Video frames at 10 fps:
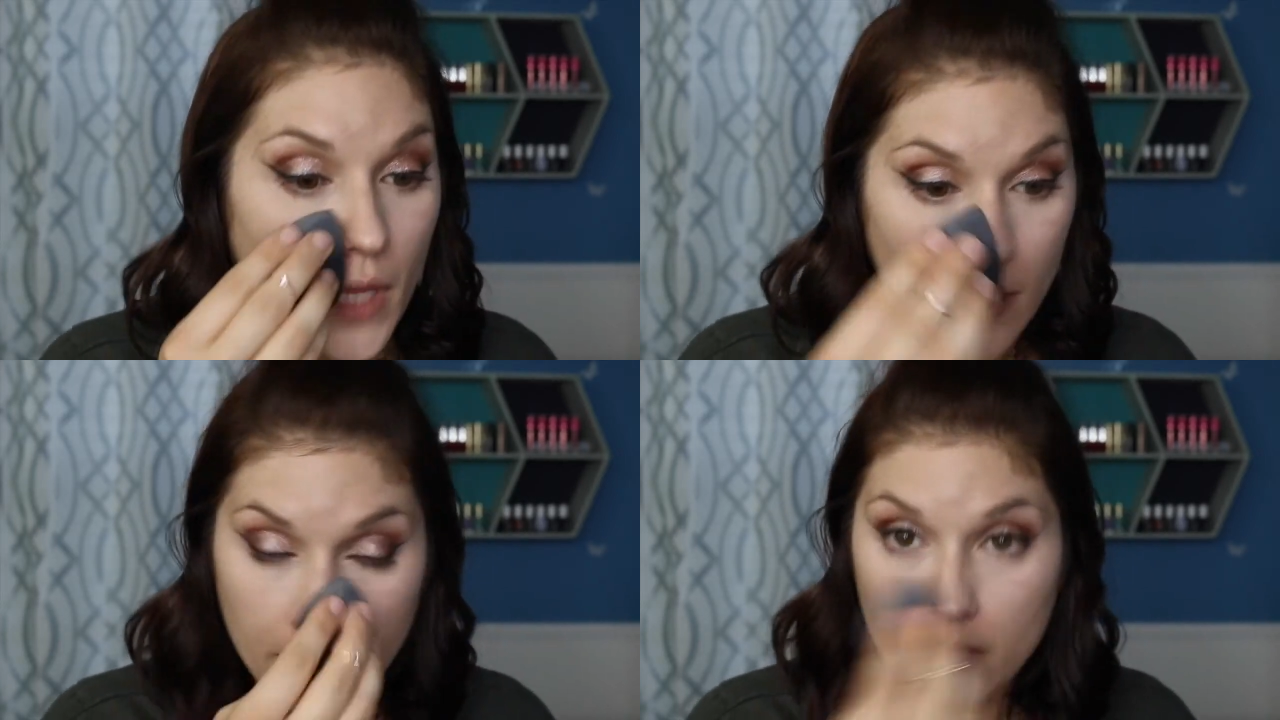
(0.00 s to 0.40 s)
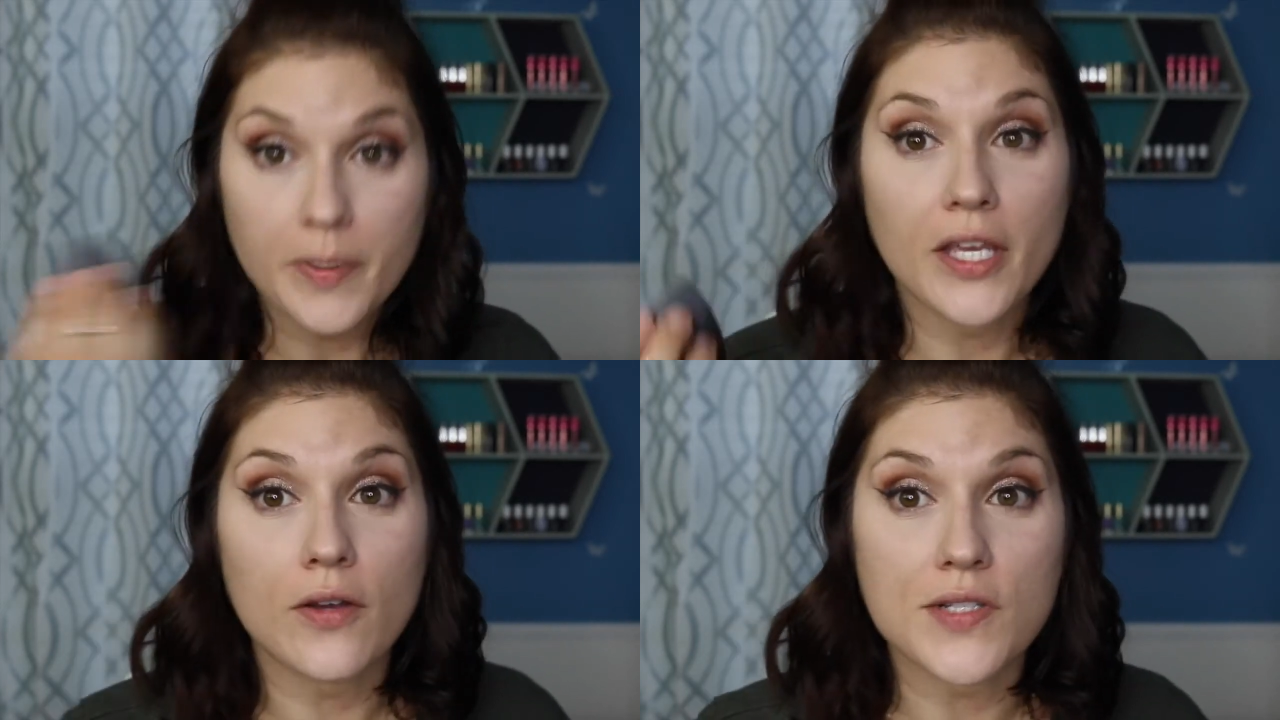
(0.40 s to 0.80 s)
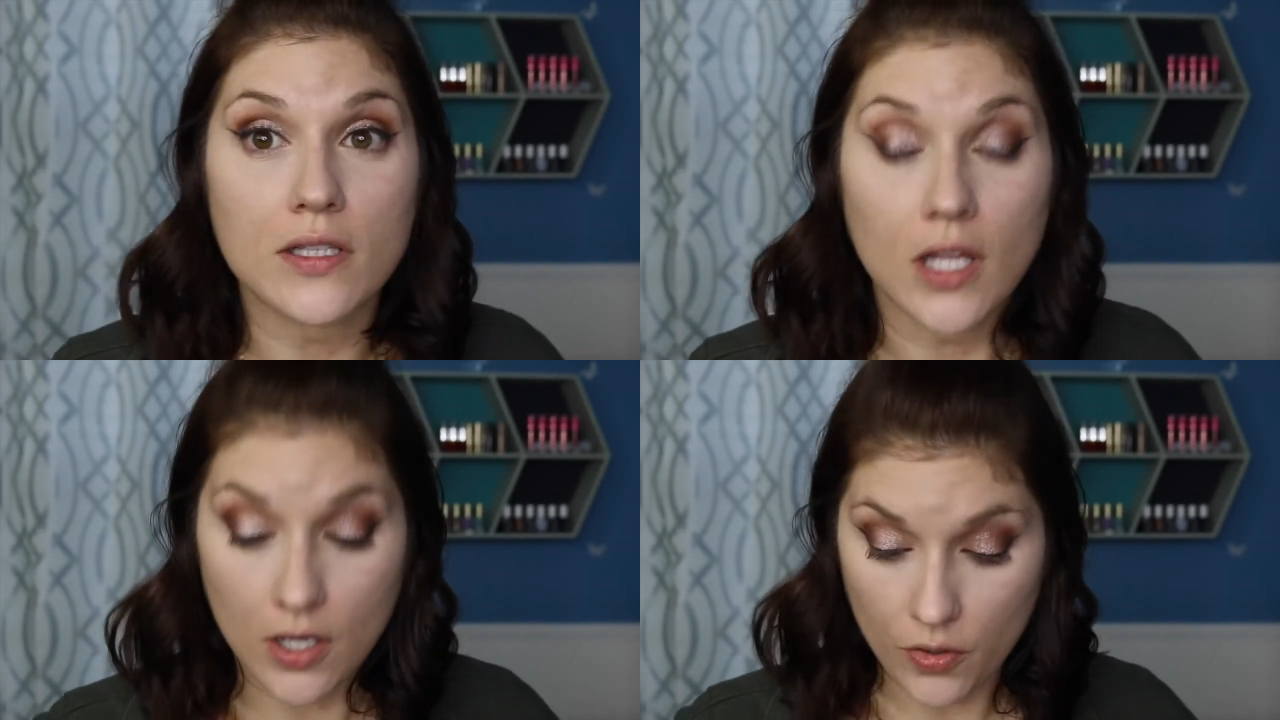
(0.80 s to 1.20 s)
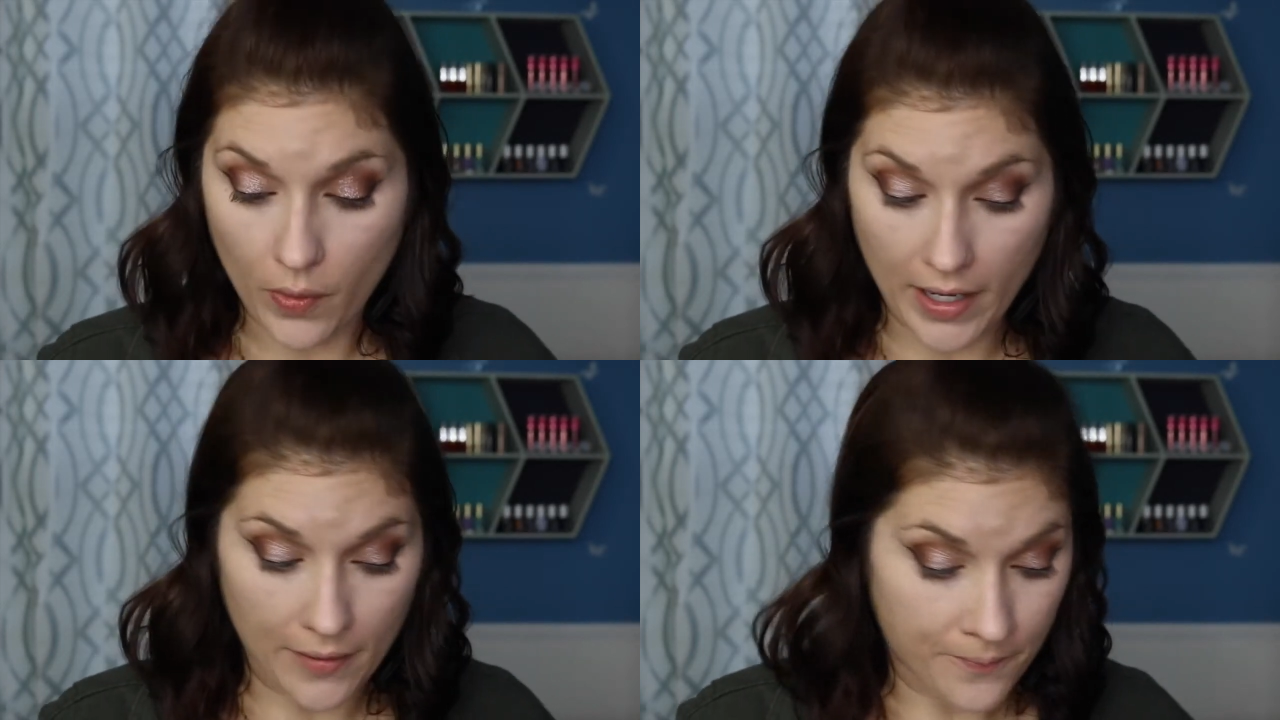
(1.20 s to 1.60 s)
A little bit goes a long
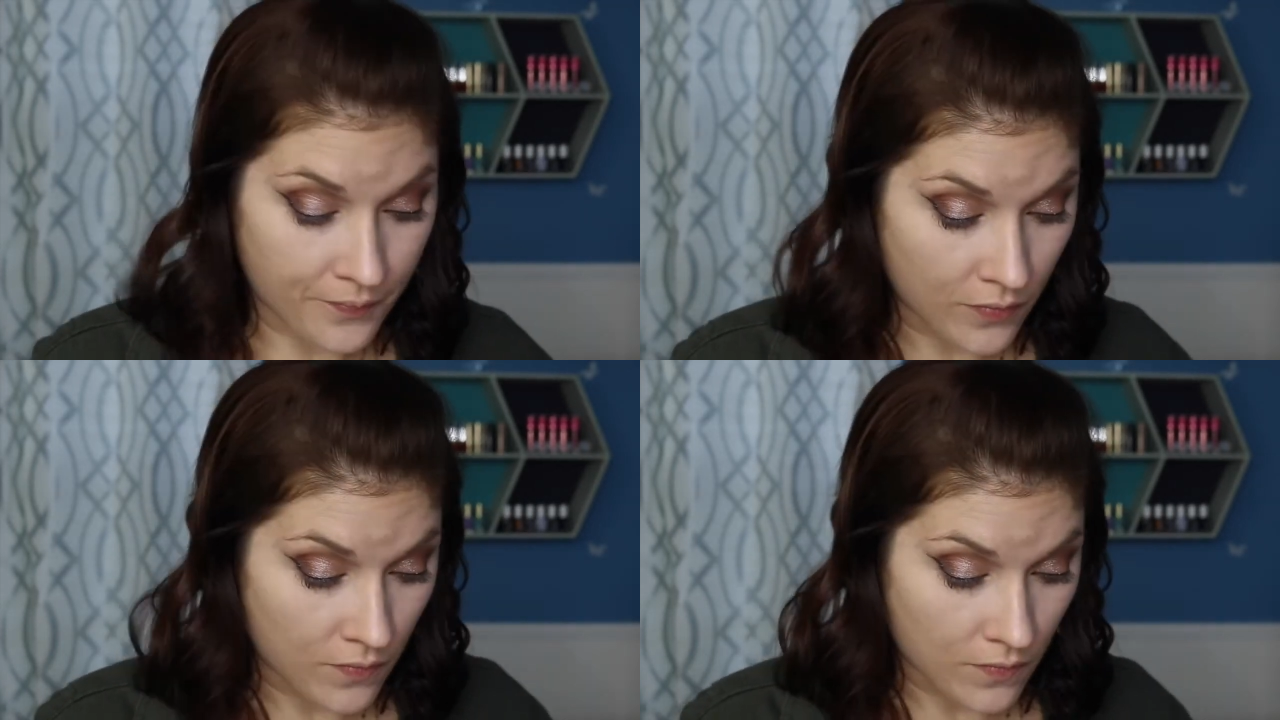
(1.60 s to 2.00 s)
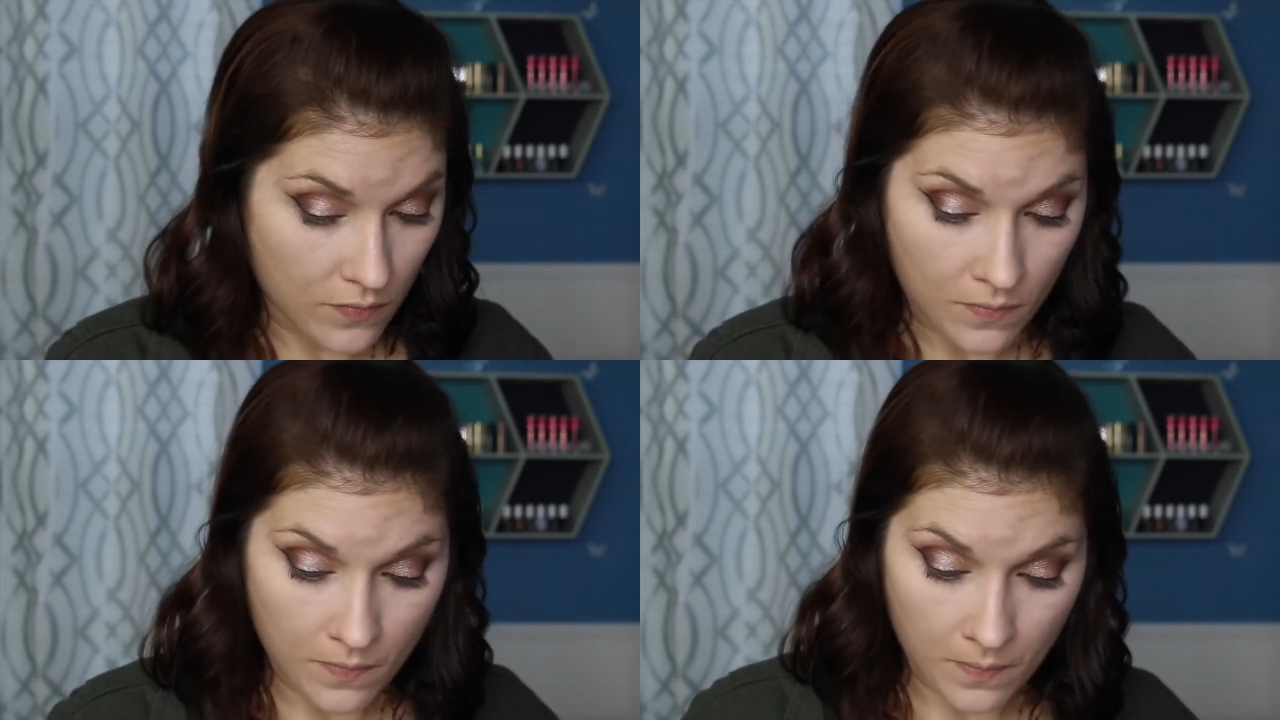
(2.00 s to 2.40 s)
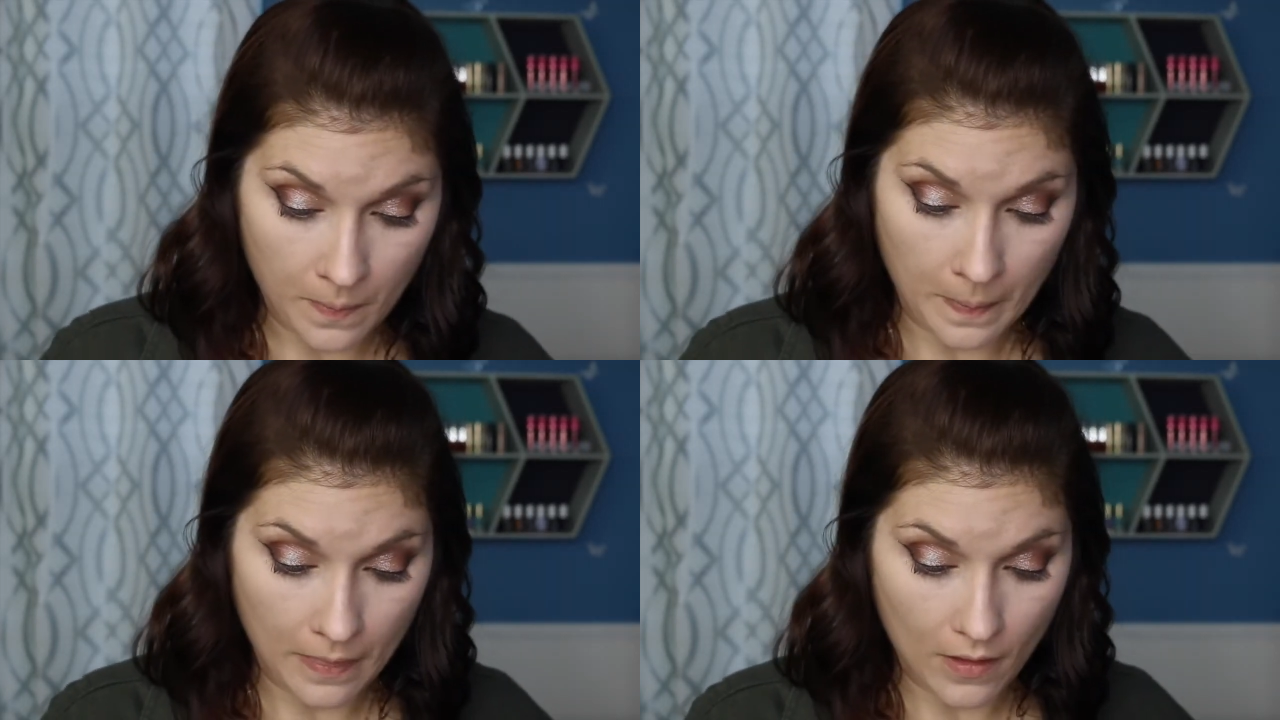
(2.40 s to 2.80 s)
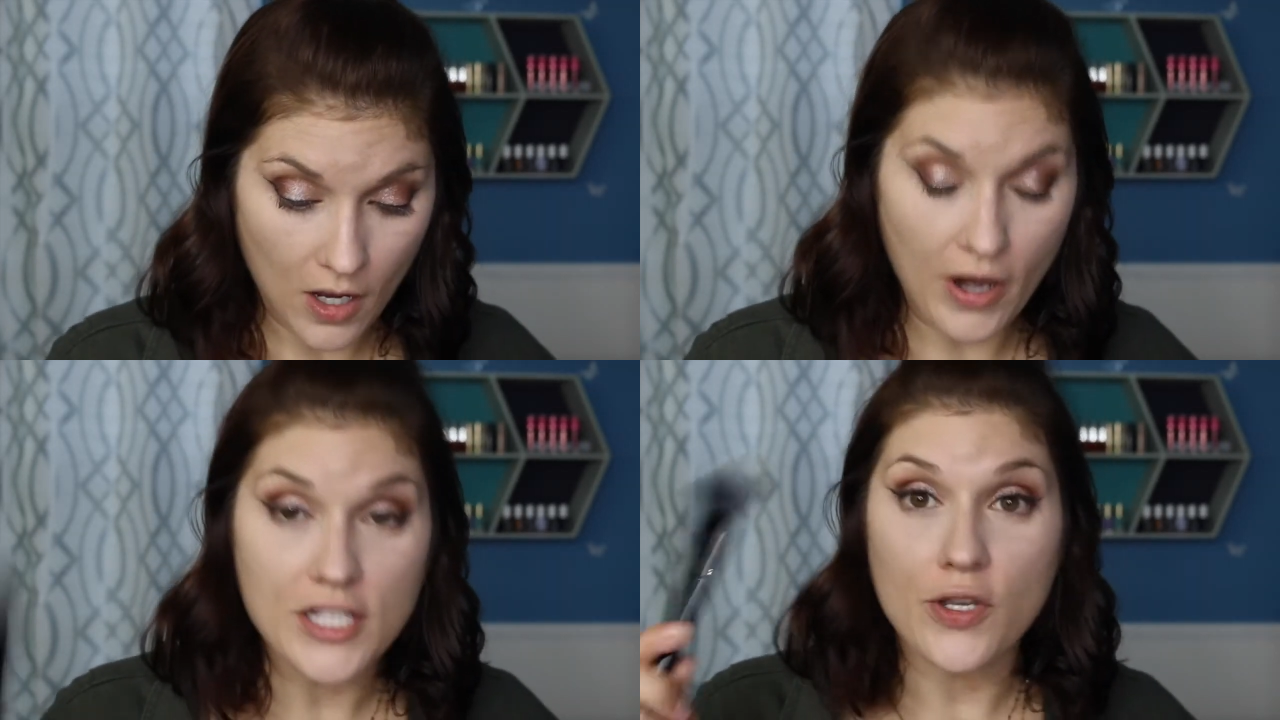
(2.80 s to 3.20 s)
way. Alright,